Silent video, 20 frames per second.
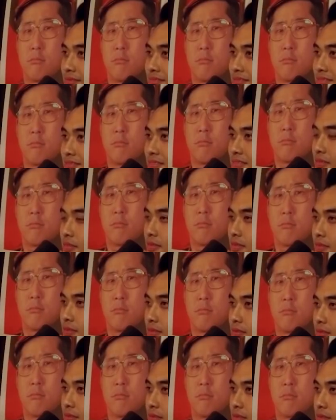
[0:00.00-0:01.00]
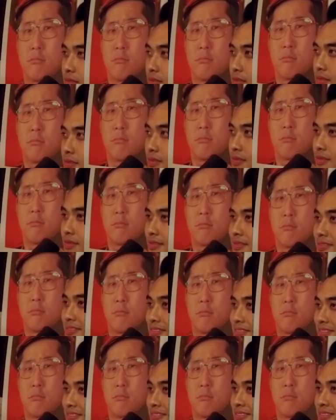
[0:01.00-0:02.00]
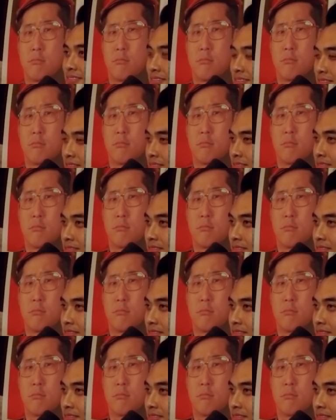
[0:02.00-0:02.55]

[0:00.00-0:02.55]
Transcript: (silent)